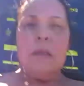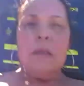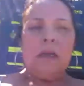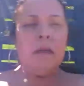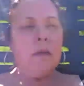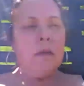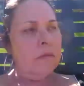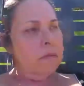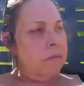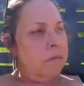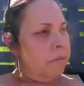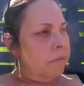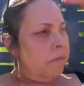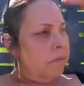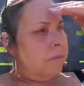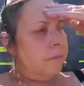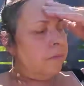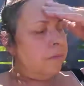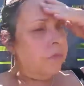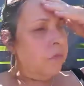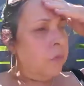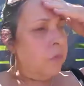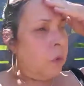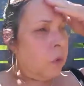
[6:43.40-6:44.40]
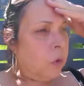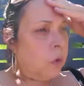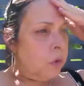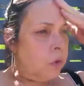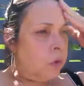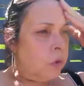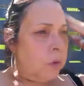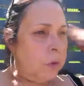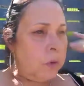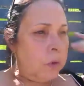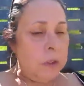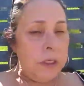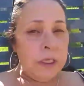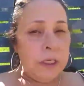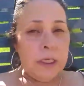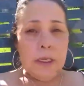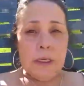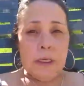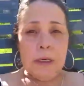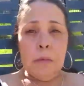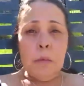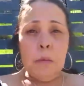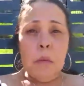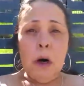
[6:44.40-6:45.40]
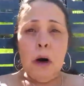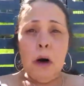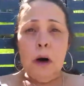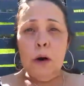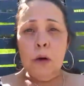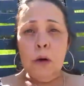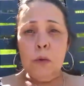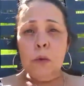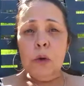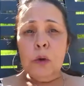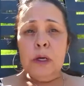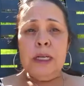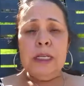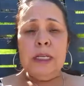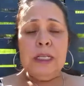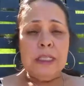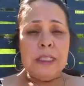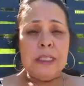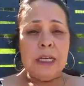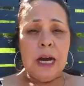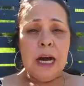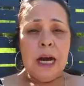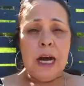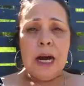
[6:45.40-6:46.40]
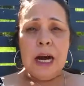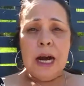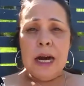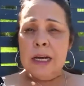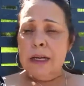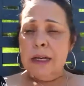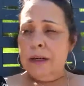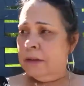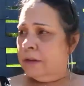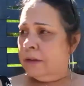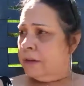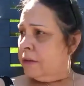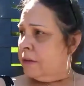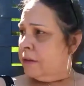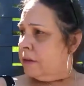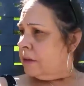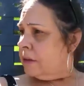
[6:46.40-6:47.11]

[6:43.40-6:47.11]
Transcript: like 4.30 and I'm already tired.